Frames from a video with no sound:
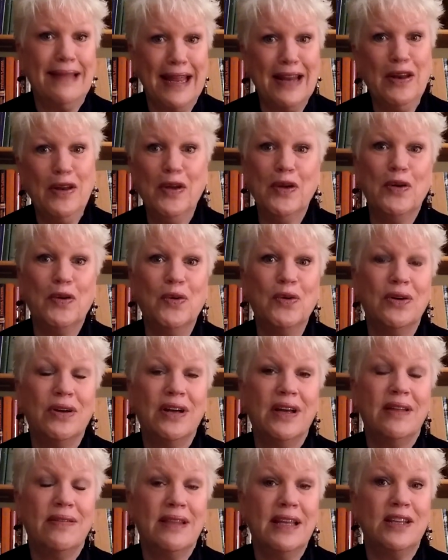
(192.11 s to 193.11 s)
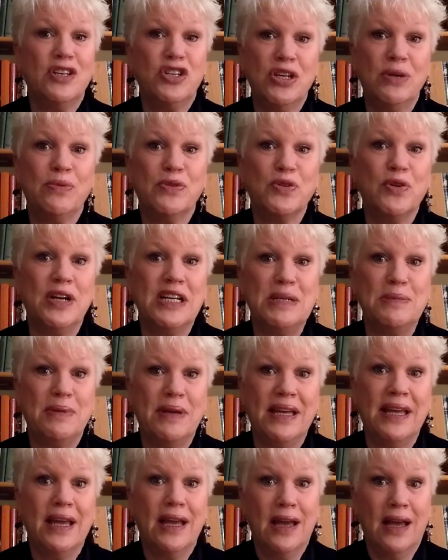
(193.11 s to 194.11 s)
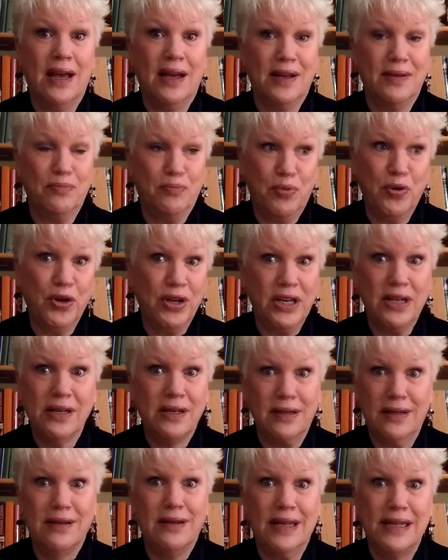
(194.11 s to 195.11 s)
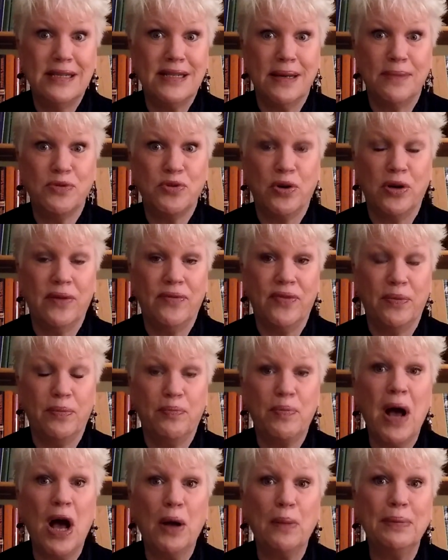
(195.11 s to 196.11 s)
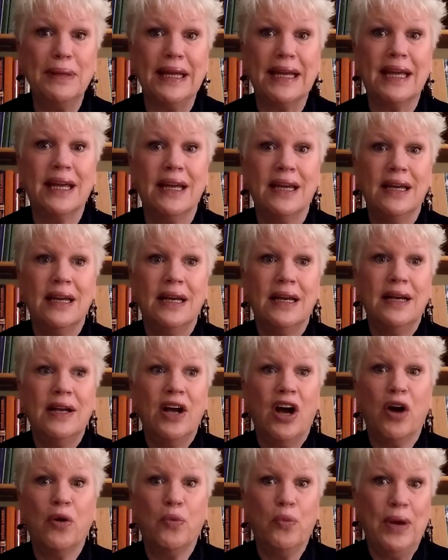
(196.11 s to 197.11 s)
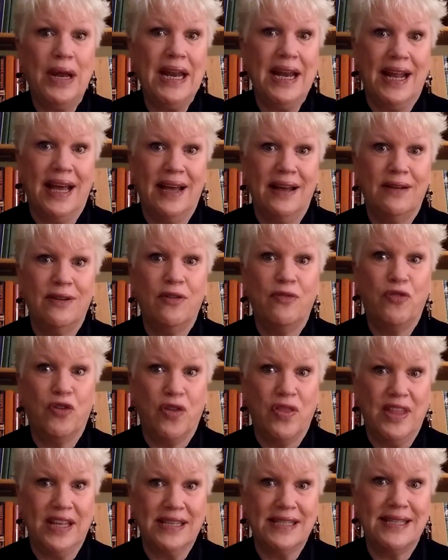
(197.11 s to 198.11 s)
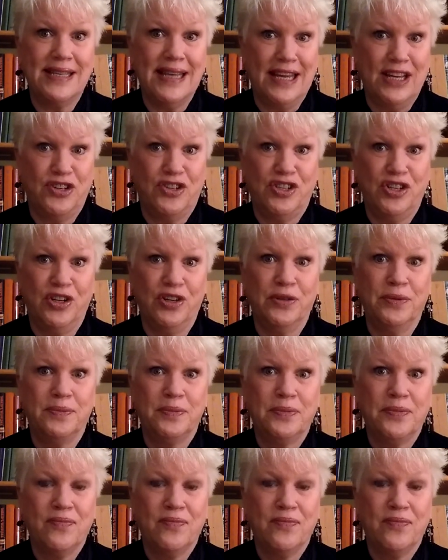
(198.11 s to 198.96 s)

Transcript: they knew that she was going to be put in some sort of a public arena for this issue.